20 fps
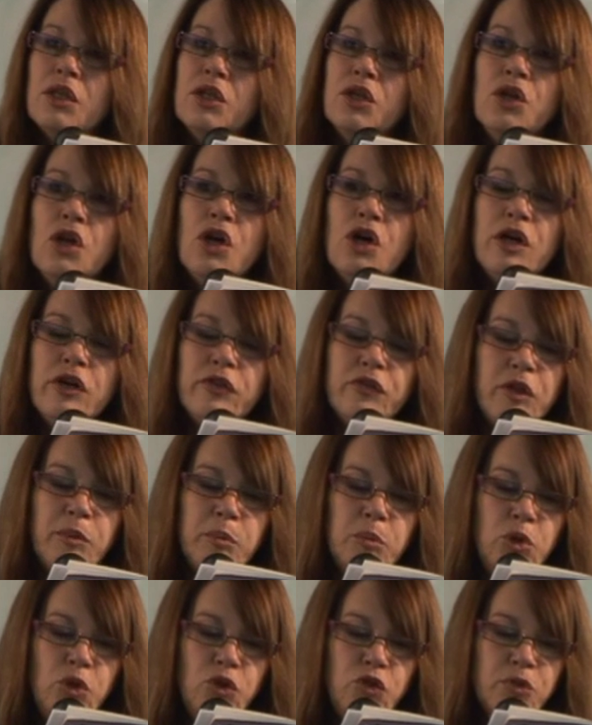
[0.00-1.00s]
the nervy
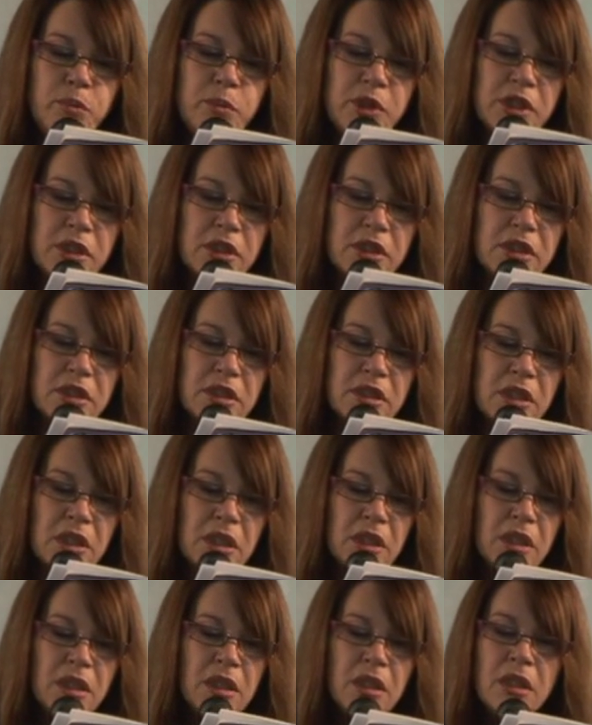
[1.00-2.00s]
movements
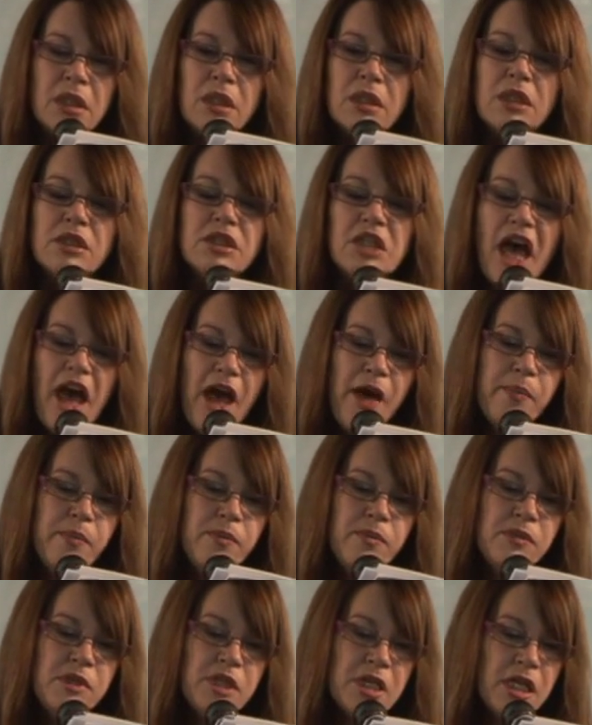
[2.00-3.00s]
that
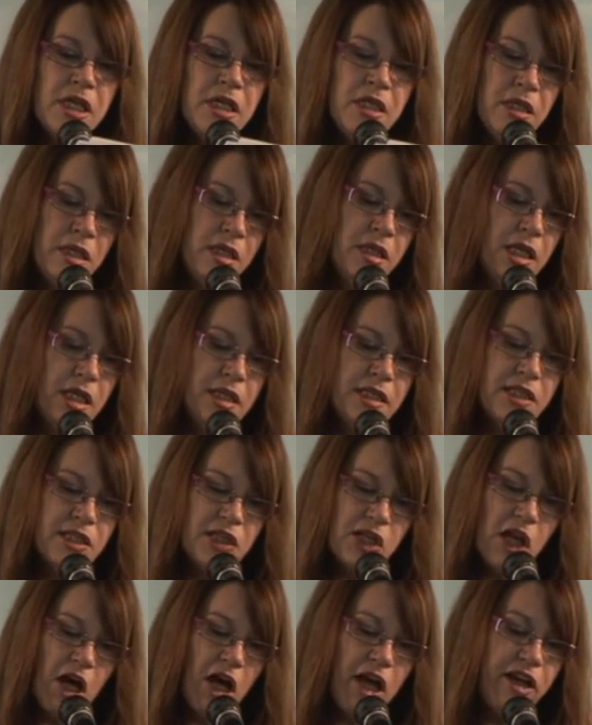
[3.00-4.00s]
hemmed in
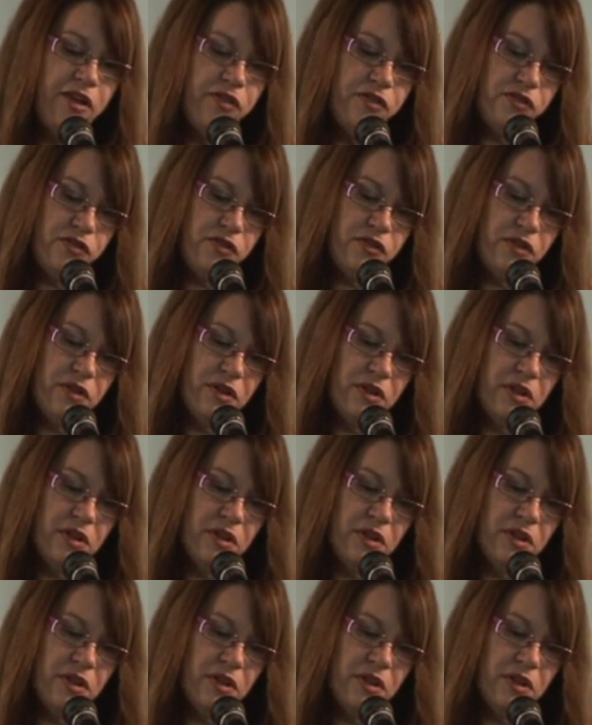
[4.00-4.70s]
his life.